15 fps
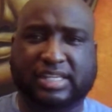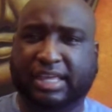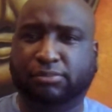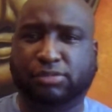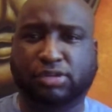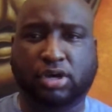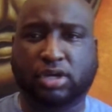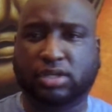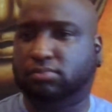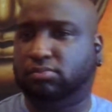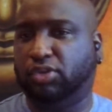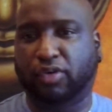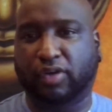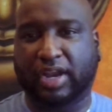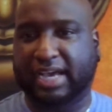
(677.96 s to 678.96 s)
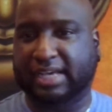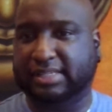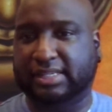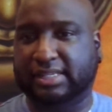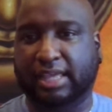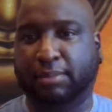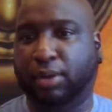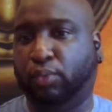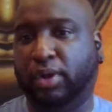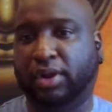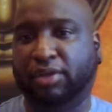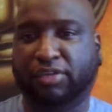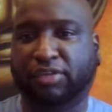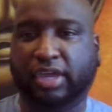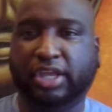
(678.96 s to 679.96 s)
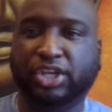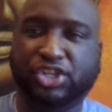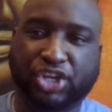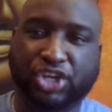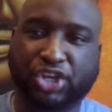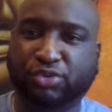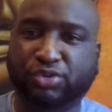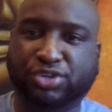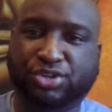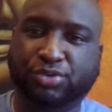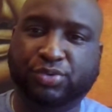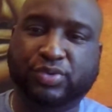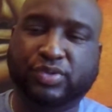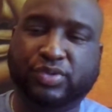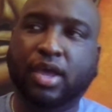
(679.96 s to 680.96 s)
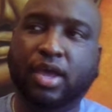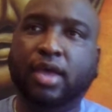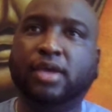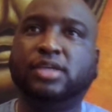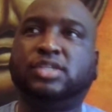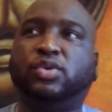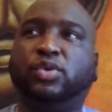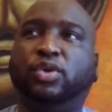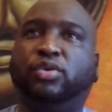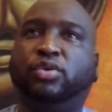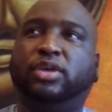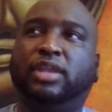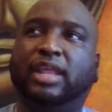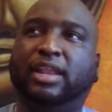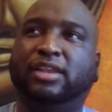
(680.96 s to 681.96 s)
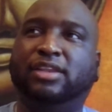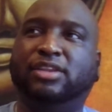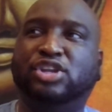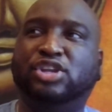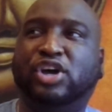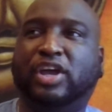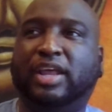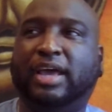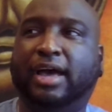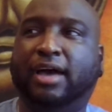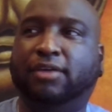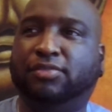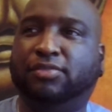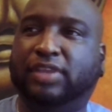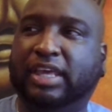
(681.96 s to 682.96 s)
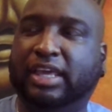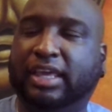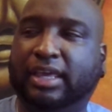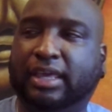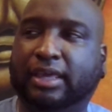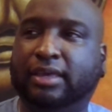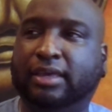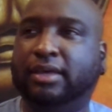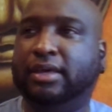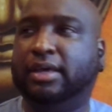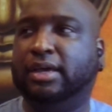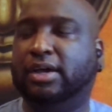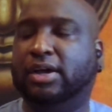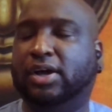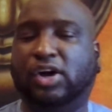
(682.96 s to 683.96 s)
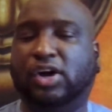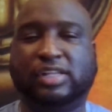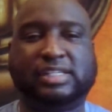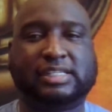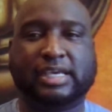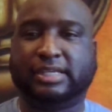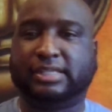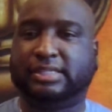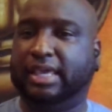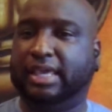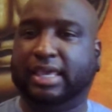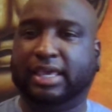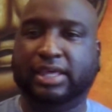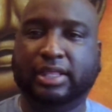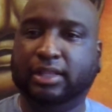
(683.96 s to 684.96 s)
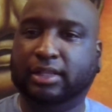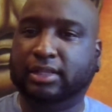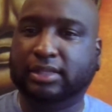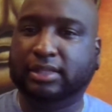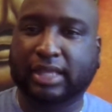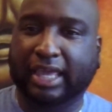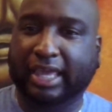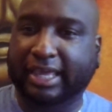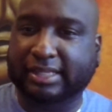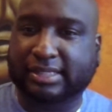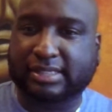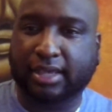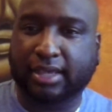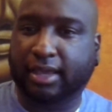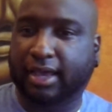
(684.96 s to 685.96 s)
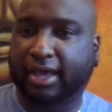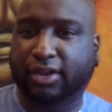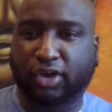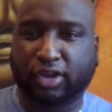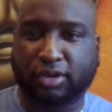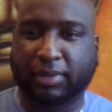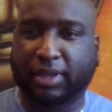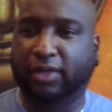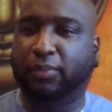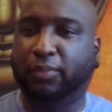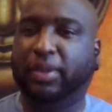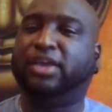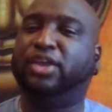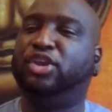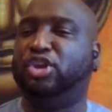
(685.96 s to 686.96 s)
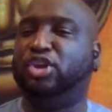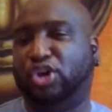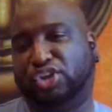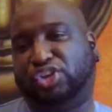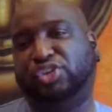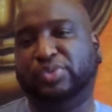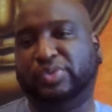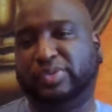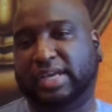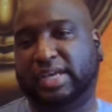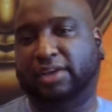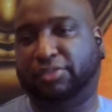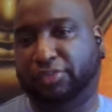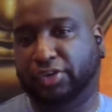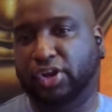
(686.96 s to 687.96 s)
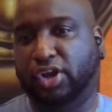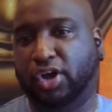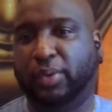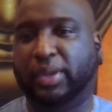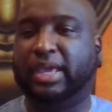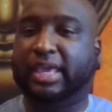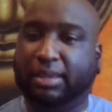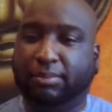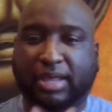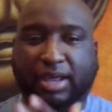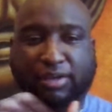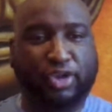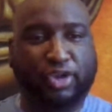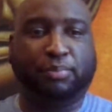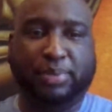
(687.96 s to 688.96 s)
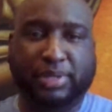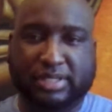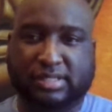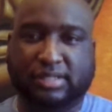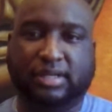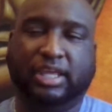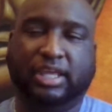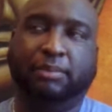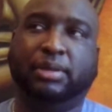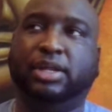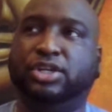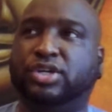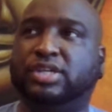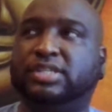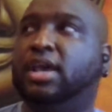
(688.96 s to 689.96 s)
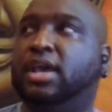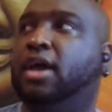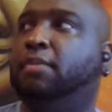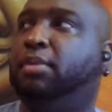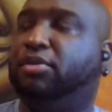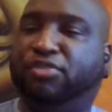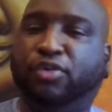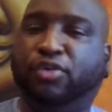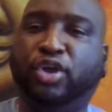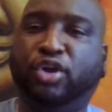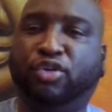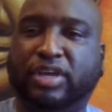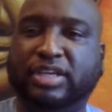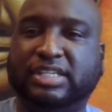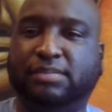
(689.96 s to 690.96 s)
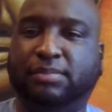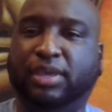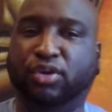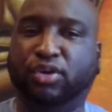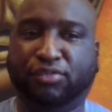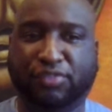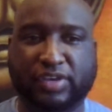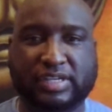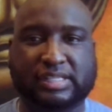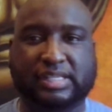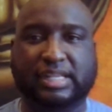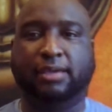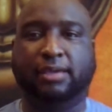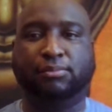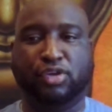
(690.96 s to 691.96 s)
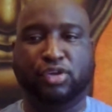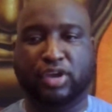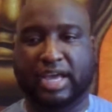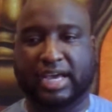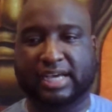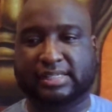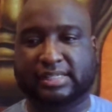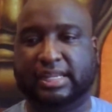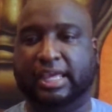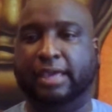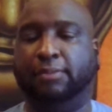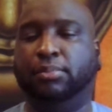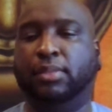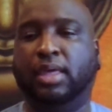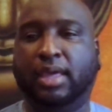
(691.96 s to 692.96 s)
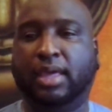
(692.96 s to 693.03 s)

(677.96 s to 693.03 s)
name dot your last name at whatever engine you choose. So you can not have the hot sexy girl 80 at Hotmail. We cannot use that for now. We can keep that for your personal email address, but for your resume, your first name, your last name